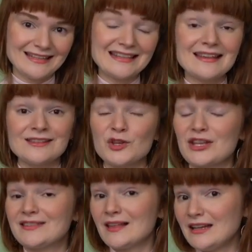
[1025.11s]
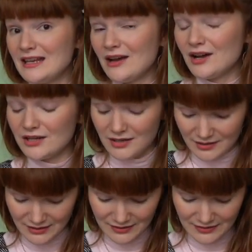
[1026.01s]
It does look slightly harder
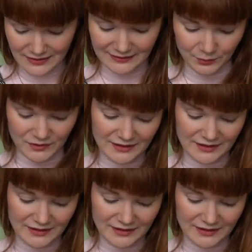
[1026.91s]
than this one.